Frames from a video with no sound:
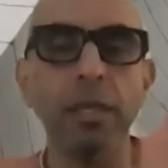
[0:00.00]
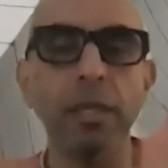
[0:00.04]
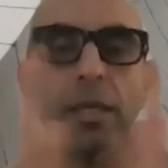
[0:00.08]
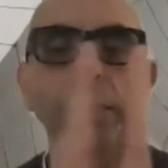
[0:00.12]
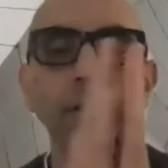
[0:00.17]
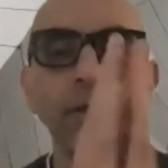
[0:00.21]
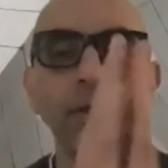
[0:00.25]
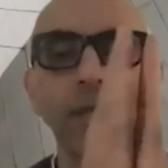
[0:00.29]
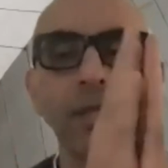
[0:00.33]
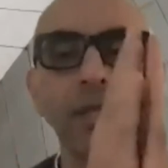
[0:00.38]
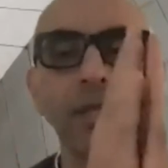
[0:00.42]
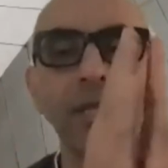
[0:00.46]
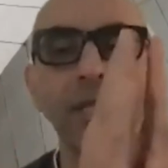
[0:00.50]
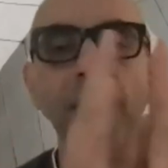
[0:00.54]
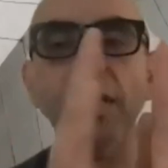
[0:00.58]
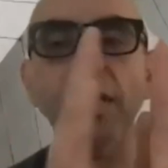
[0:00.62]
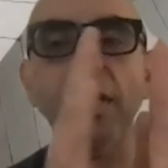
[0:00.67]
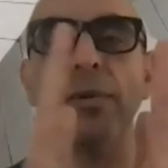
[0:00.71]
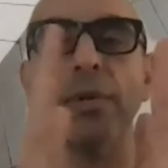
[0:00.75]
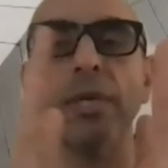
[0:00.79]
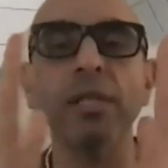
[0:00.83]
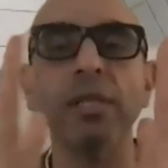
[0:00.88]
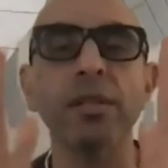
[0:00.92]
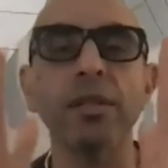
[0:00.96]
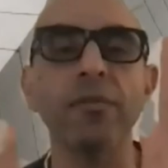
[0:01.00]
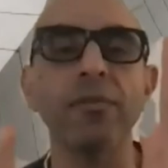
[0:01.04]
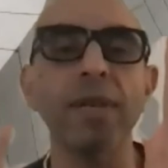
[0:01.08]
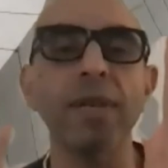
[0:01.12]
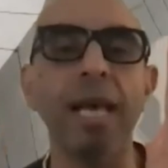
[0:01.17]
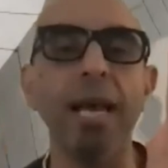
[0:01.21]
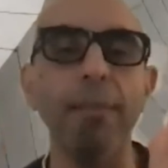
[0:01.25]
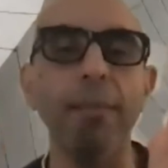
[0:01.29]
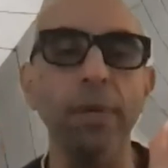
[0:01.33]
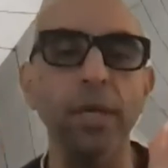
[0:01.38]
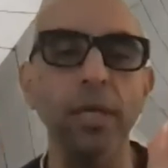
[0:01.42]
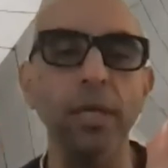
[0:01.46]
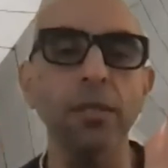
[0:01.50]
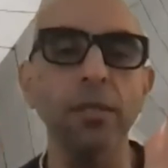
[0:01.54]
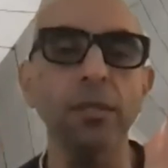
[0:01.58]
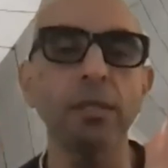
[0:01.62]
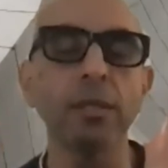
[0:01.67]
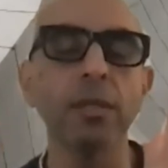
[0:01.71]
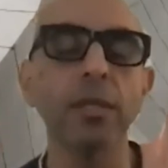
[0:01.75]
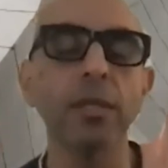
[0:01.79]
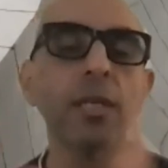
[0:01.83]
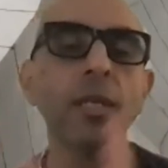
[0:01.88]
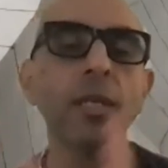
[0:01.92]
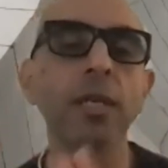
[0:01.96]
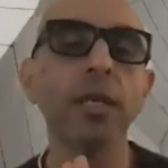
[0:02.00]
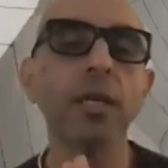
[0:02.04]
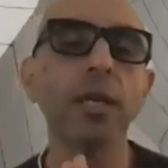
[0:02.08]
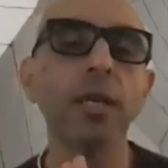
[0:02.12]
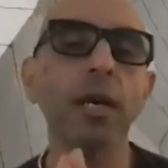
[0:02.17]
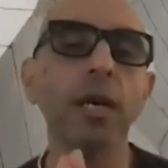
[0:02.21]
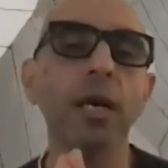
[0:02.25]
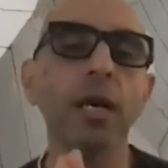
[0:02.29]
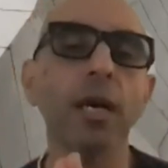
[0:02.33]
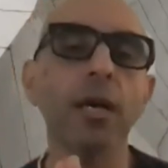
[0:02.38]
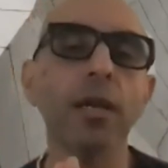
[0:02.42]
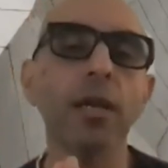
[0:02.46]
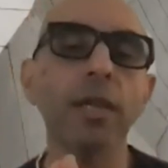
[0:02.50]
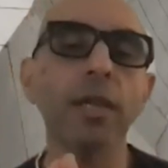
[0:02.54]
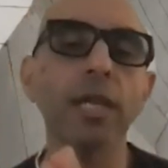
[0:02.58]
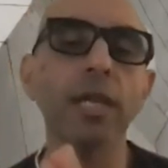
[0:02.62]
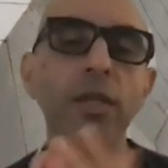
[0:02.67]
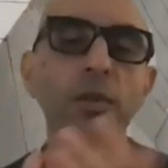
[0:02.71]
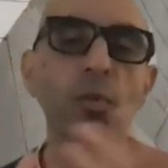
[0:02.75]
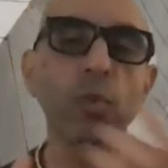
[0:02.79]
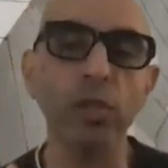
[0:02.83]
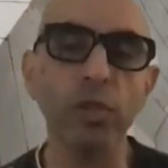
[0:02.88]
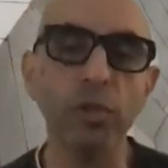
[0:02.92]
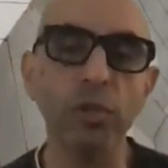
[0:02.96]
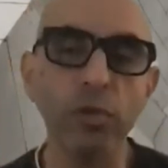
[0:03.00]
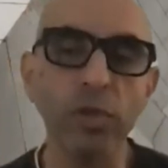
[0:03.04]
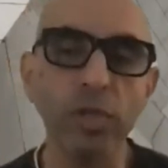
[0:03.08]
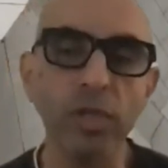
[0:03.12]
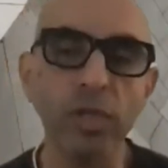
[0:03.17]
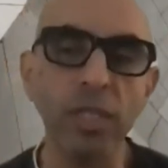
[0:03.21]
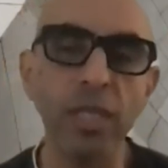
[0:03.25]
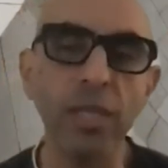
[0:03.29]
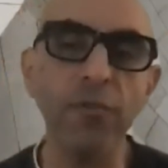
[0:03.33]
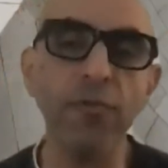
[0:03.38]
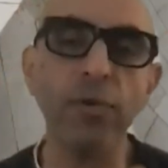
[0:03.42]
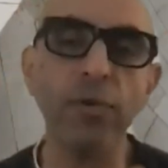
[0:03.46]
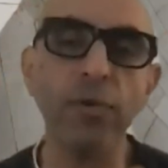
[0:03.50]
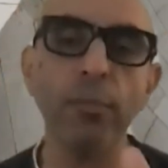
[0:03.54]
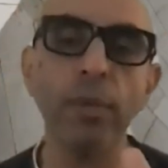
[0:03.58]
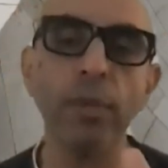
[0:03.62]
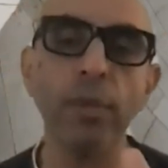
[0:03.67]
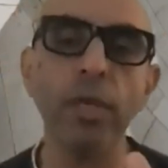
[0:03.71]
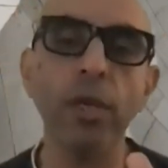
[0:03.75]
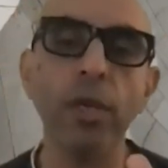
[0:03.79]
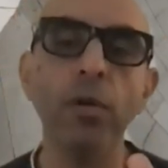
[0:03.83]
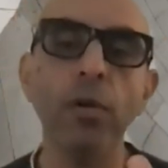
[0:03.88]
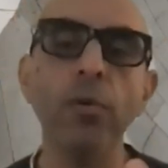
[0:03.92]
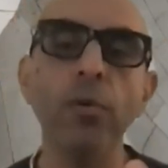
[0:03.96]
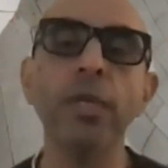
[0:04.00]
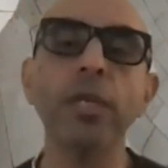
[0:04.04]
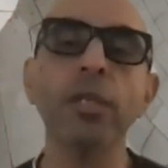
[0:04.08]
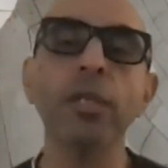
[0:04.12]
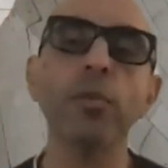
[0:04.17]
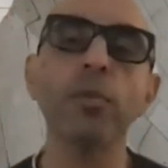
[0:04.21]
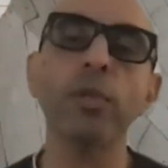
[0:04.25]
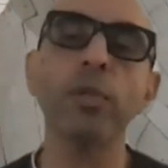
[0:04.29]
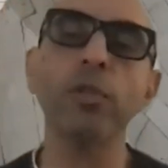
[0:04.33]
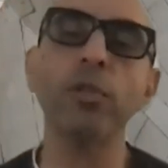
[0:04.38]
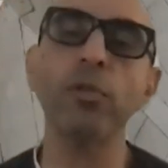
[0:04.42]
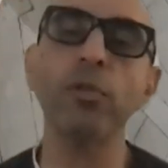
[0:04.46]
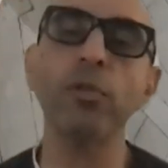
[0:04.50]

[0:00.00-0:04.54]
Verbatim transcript: There's a series of laminates. Uh, there's what you see from below, there's what you